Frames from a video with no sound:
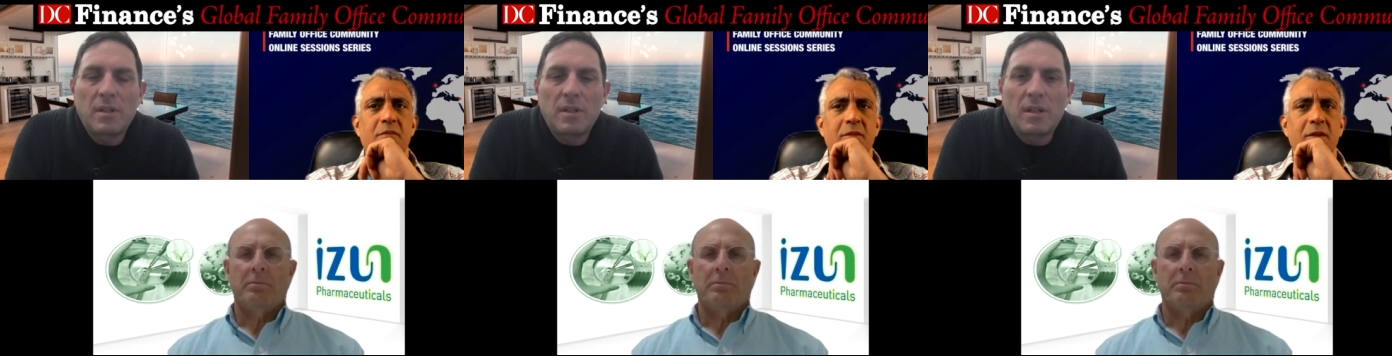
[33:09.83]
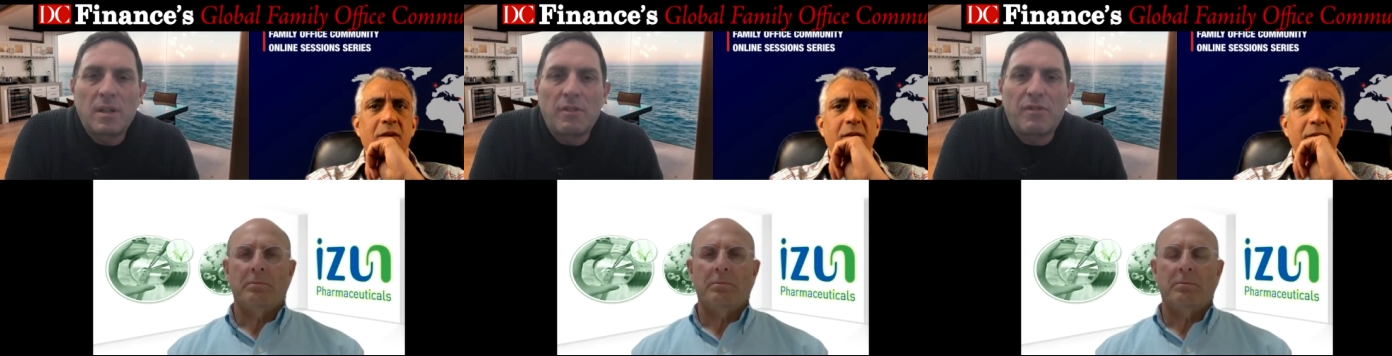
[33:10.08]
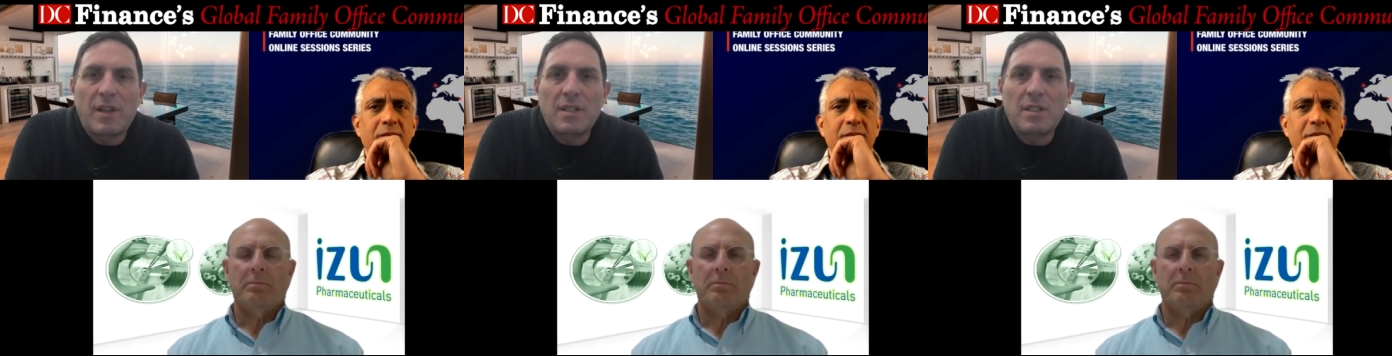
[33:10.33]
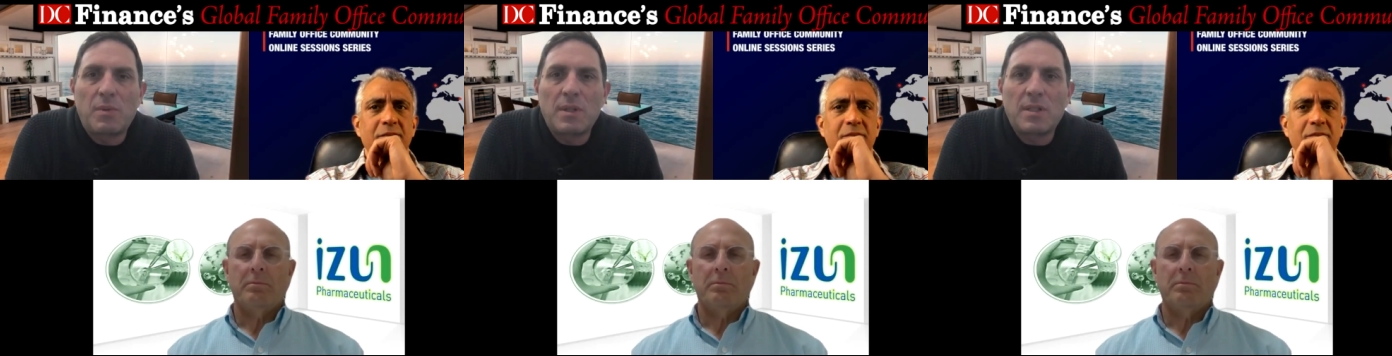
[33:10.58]
Speaker 1: uh, phase
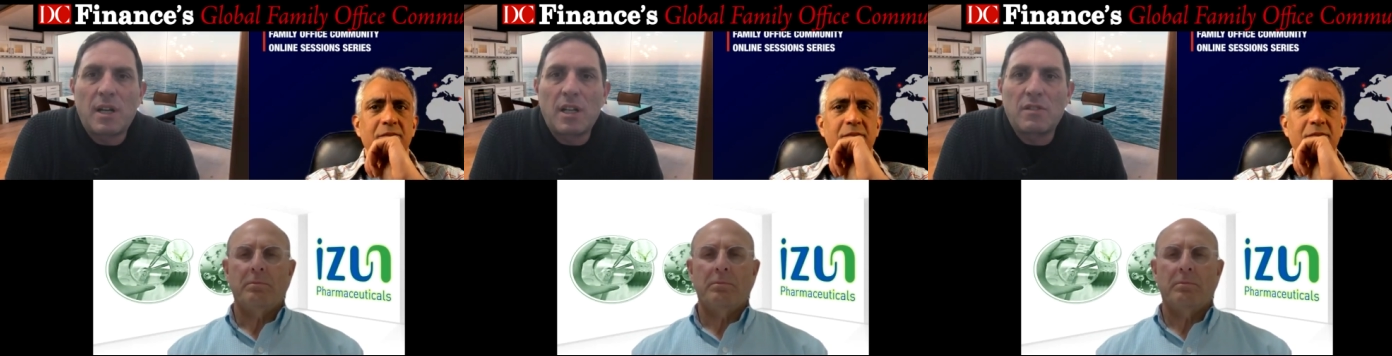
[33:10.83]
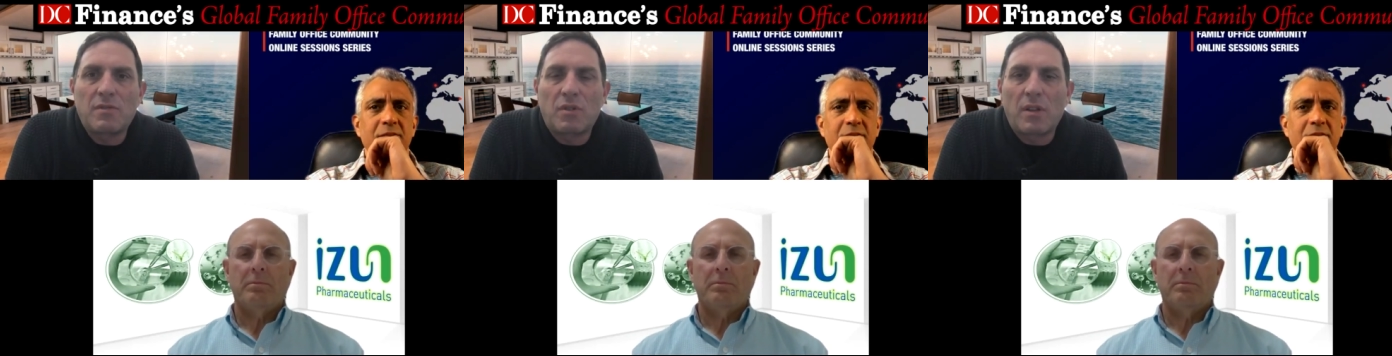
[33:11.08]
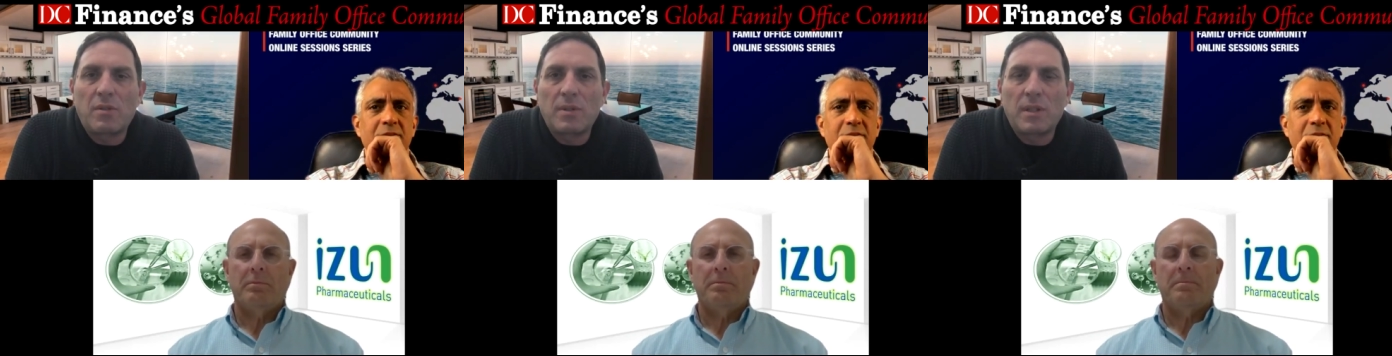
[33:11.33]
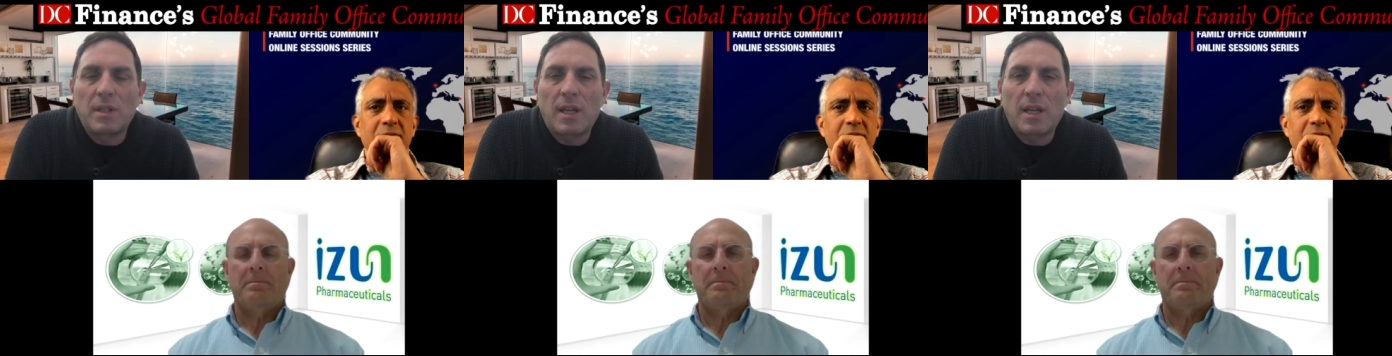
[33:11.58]
three studies for other
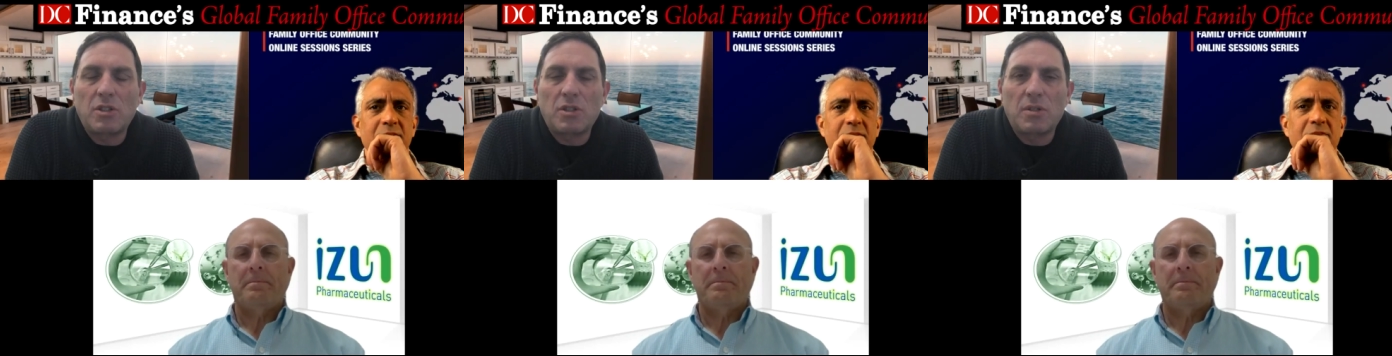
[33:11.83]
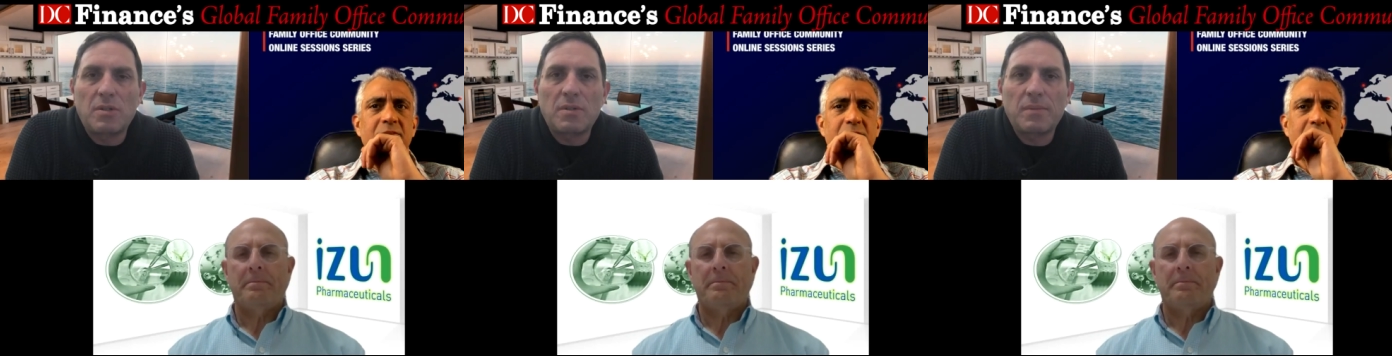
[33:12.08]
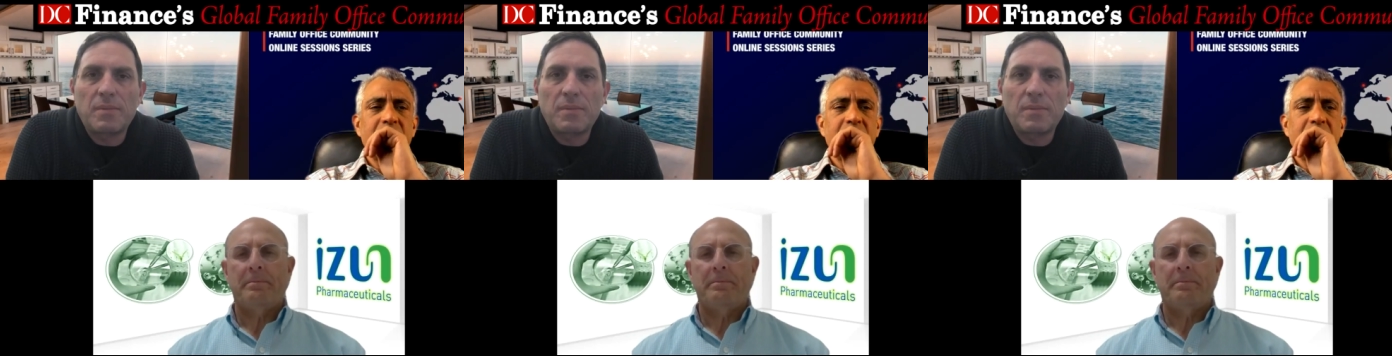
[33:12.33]
indications.